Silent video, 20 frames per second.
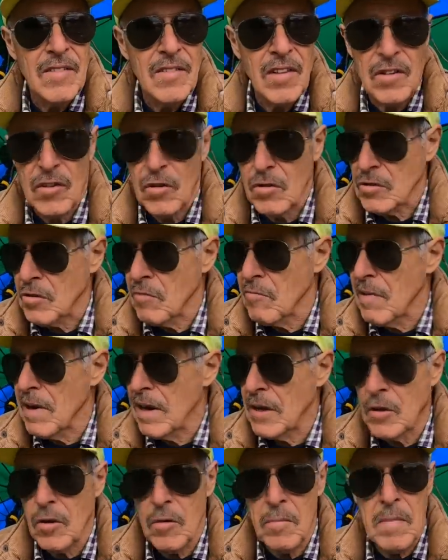they've got some
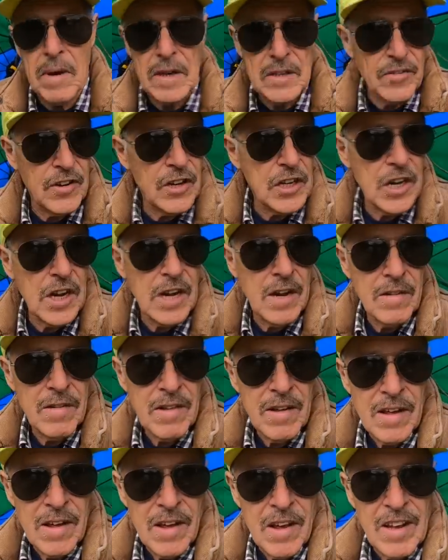really good mixed fishing,
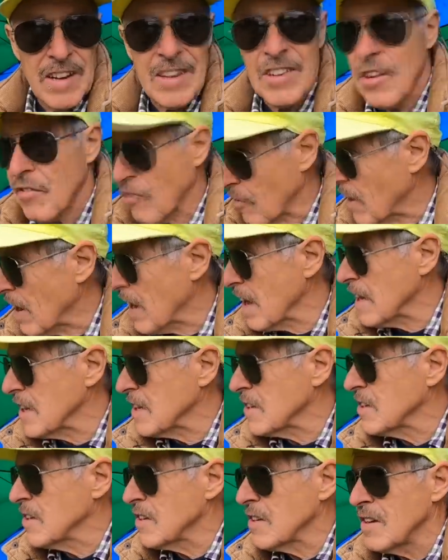different
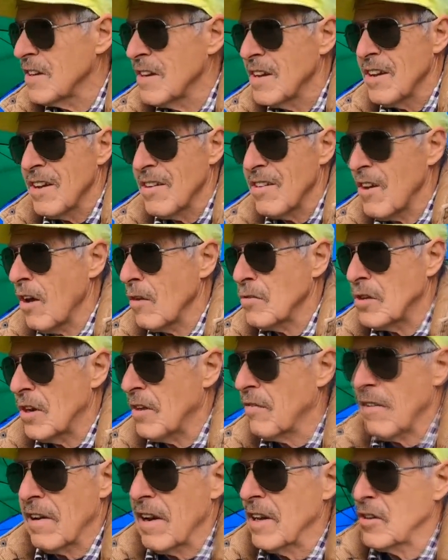lakes, loads of
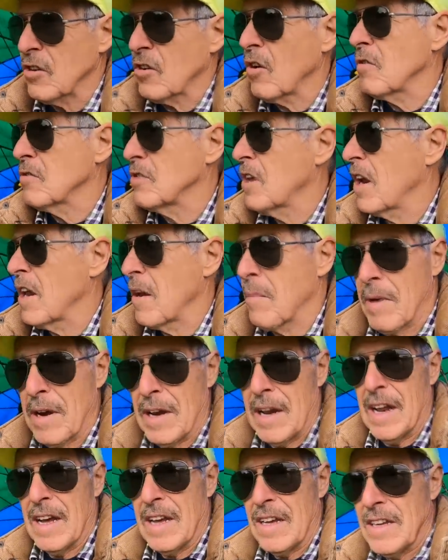different lakes. I can't tell you how
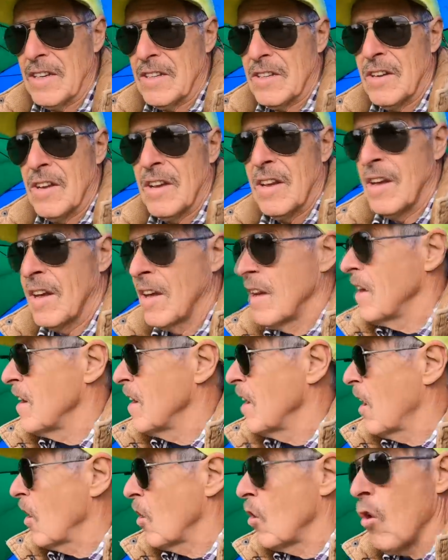many lakes.
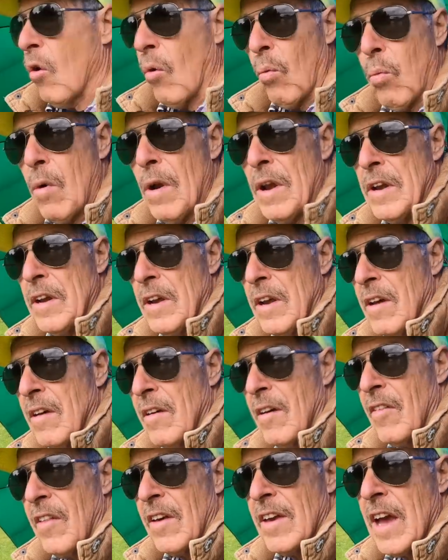A lot windier.
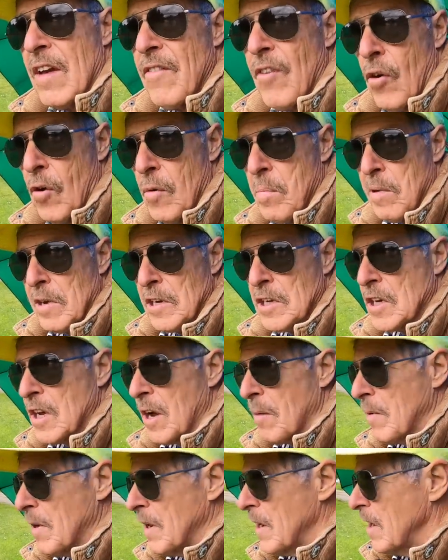They gave high pressure
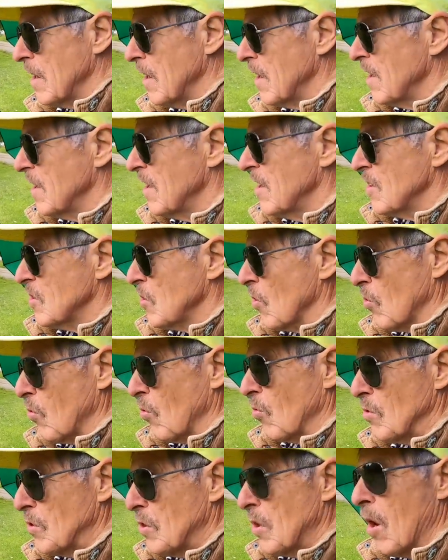coming in, so I
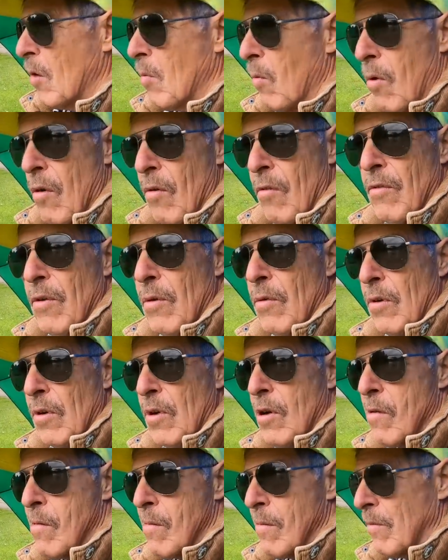thought, you know what, fill the
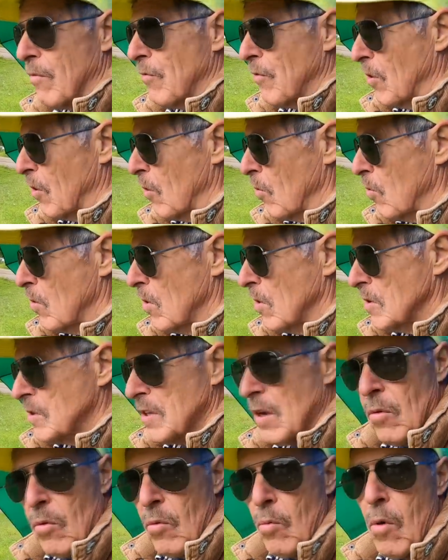car up with fuel,
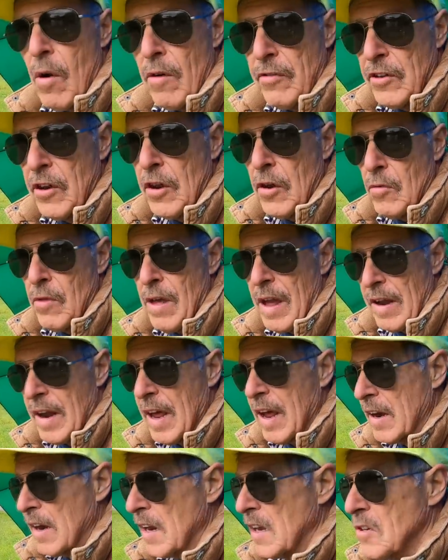sell the wife to do that
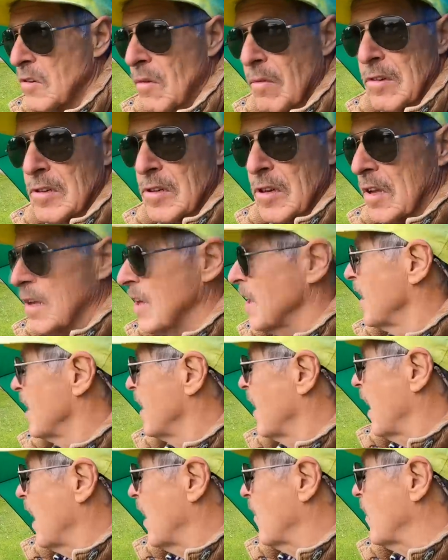nowadays obviously,
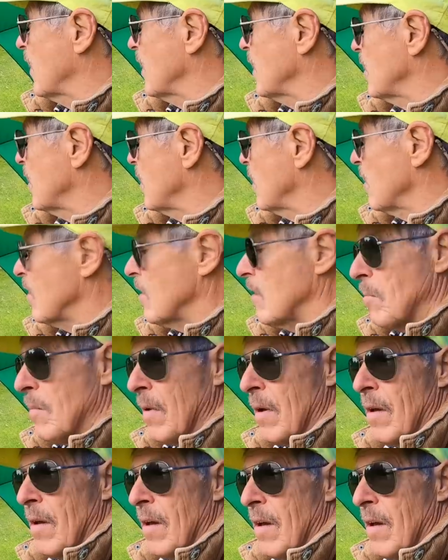and then um,